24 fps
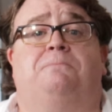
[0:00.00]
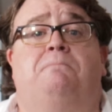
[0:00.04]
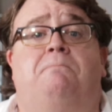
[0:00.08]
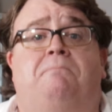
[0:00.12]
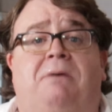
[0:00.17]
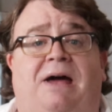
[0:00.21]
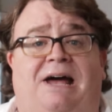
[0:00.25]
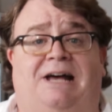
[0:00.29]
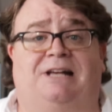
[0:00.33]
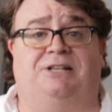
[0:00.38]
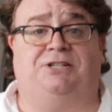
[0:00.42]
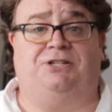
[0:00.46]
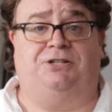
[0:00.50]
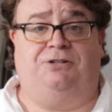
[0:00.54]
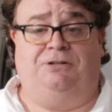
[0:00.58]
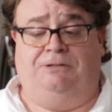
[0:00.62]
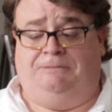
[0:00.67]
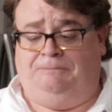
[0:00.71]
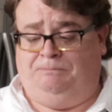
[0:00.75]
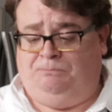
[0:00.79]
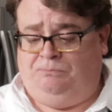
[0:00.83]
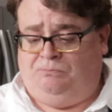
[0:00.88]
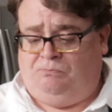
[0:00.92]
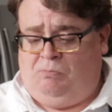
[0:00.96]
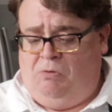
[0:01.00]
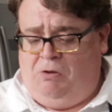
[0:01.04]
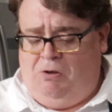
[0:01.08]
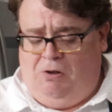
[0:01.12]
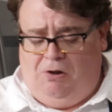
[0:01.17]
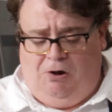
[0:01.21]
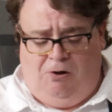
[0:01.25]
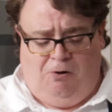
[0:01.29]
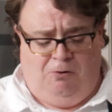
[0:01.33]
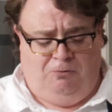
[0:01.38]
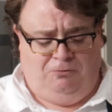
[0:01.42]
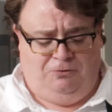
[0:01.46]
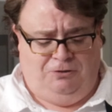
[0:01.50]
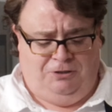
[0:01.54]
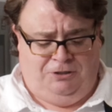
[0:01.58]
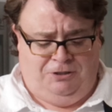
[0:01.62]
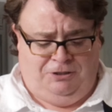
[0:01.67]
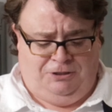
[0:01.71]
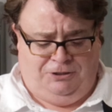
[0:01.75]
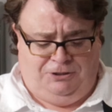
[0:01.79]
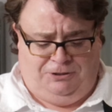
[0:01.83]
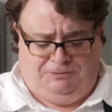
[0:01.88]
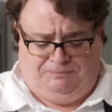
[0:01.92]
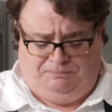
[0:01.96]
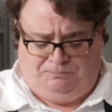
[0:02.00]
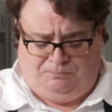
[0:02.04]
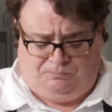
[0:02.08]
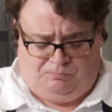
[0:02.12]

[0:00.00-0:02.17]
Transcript: best. Oh goodness.